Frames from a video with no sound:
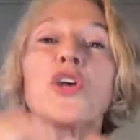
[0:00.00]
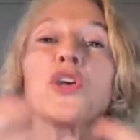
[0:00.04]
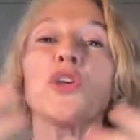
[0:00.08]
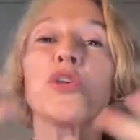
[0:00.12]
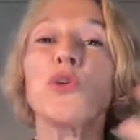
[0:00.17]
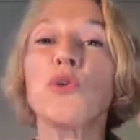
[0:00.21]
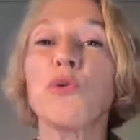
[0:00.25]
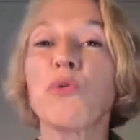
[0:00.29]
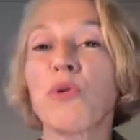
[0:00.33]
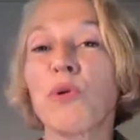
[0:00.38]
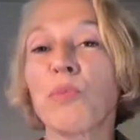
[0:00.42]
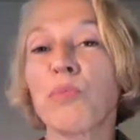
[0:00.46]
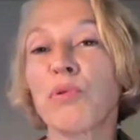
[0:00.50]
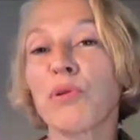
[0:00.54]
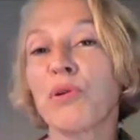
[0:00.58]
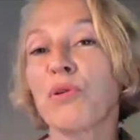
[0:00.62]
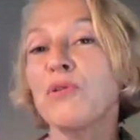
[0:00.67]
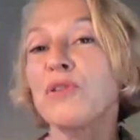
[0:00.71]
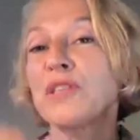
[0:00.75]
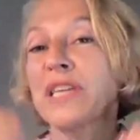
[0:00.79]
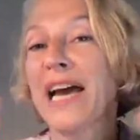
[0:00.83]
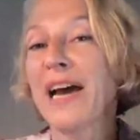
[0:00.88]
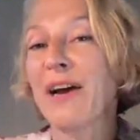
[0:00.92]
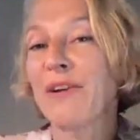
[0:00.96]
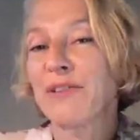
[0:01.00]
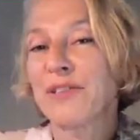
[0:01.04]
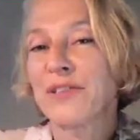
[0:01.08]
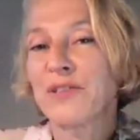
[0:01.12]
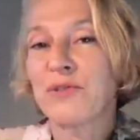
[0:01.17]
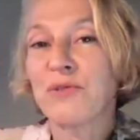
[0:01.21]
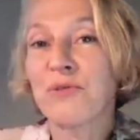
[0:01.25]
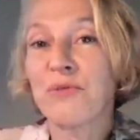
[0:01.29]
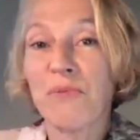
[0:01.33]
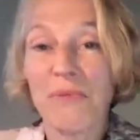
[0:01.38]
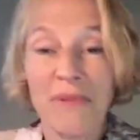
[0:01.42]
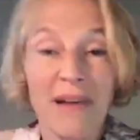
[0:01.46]
your approach, how
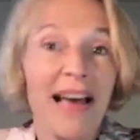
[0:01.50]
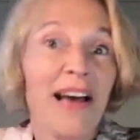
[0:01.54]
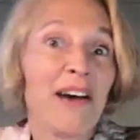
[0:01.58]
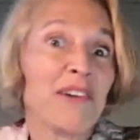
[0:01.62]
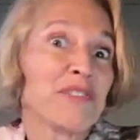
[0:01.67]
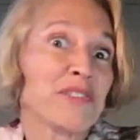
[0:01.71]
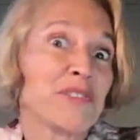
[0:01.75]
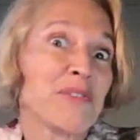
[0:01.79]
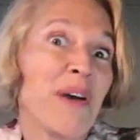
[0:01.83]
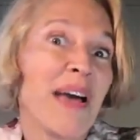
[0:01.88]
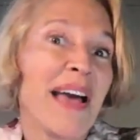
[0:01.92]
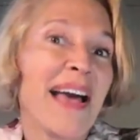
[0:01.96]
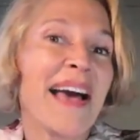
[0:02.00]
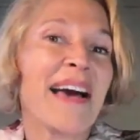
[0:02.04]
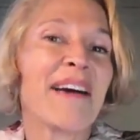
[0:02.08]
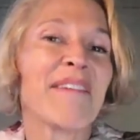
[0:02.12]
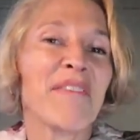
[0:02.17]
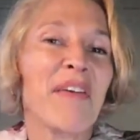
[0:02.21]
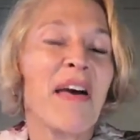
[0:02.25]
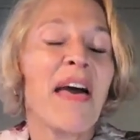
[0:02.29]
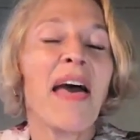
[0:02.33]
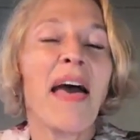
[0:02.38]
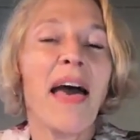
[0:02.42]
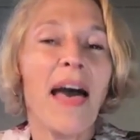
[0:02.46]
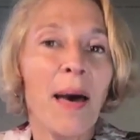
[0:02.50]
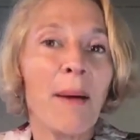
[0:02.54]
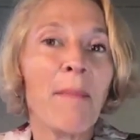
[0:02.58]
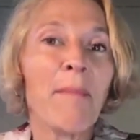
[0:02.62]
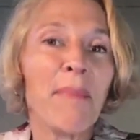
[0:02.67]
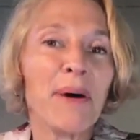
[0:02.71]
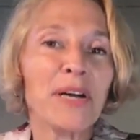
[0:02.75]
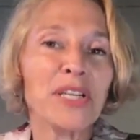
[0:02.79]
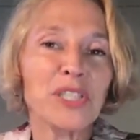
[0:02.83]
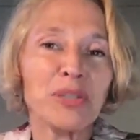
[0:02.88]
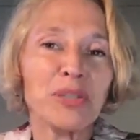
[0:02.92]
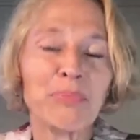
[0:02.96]
to have a
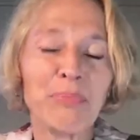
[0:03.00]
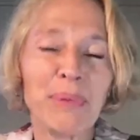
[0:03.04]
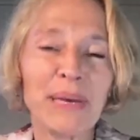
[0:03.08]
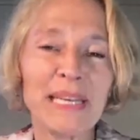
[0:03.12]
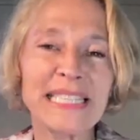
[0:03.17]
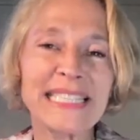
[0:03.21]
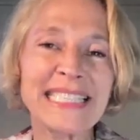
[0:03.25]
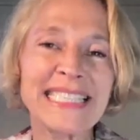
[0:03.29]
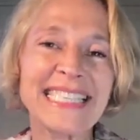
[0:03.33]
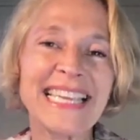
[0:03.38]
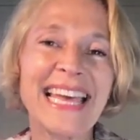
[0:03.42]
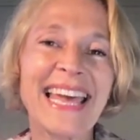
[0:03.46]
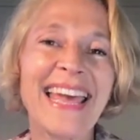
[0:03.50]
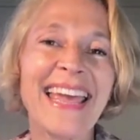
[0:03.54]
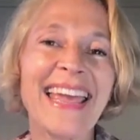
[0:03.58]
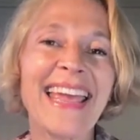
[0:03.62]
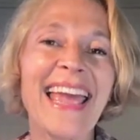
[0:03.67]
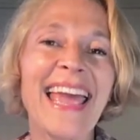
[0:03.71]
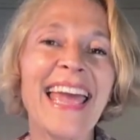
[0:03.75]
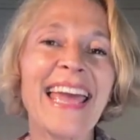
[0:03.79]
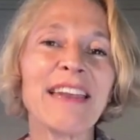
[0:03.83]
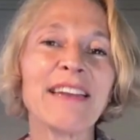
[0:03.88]
much better day.